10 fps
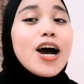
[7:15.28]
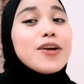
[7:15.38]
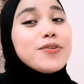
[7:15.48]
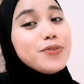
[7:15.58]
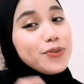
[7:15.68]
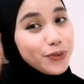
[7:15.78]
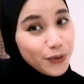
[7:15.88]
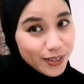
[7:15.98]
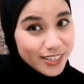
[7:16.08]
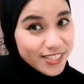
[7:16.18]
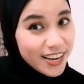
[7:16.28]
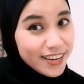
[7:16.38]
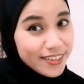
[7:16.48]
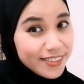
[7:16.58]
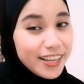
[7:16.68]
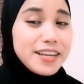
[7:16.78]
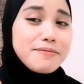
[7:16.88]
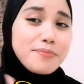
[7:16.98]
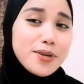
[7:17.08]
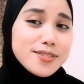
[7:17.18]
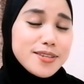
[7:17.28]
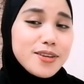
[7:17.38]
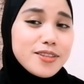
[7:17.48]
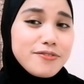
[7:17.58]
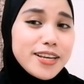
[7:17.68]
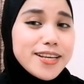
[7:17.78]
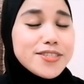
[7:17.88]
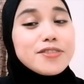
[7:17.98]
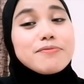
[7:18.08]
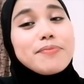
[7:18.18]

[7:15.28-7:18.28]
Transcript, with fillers: Nuri channel and press the notification